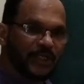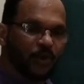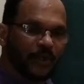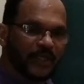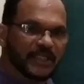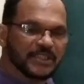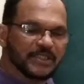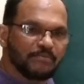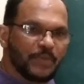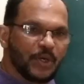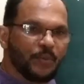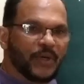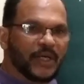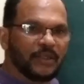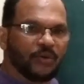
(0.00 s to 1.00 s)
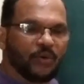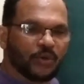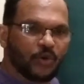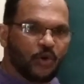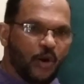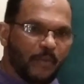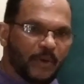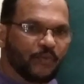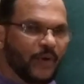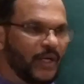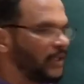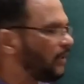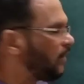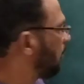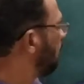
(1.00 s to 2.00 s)
not a simple one or common
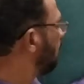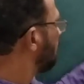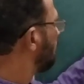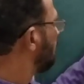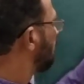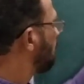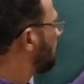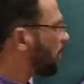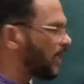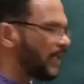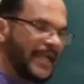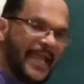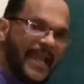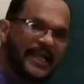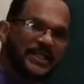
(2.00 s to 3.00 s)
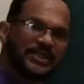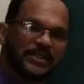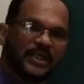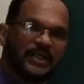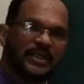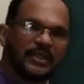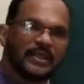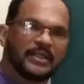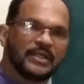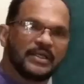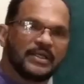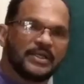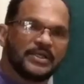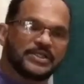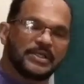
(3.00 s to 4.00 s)
one, but A is the
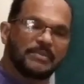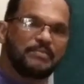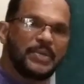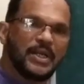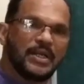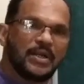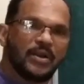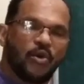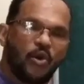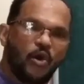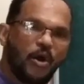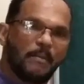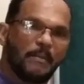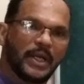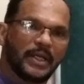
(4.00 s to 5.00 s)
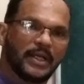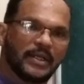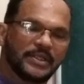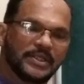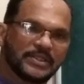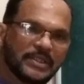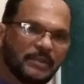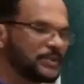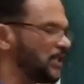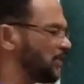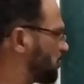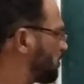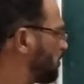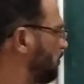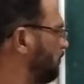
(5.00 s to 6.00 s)
simple common
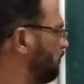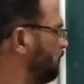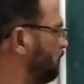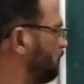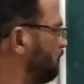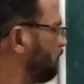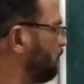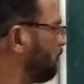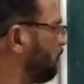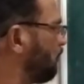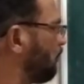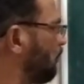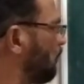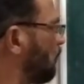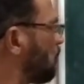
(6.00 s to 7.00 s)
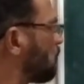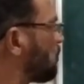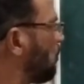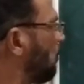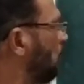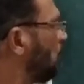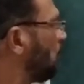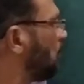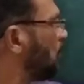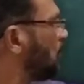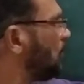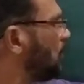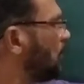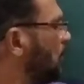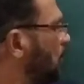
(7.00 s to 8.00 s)
substance. So,
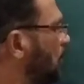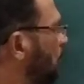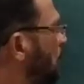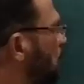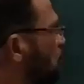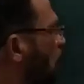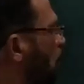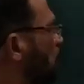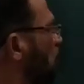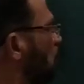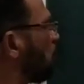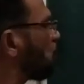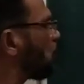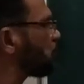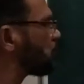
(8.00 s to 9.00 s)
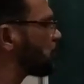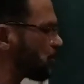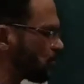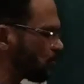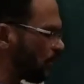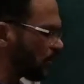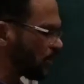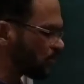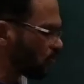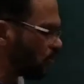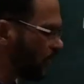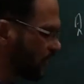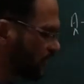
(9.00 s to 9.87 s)
this overall process is what is called a